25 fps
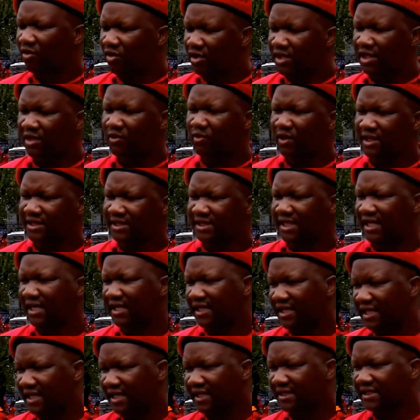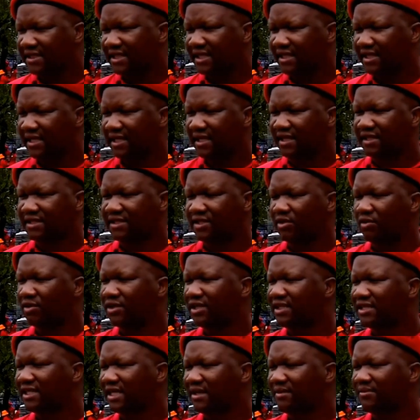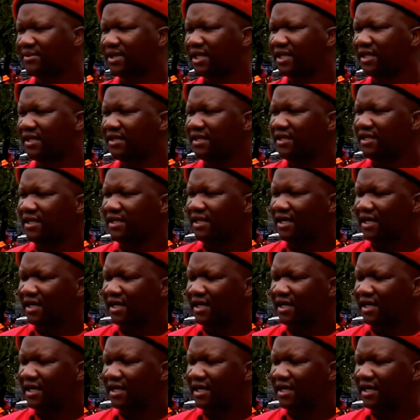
only once they are elected is the only time they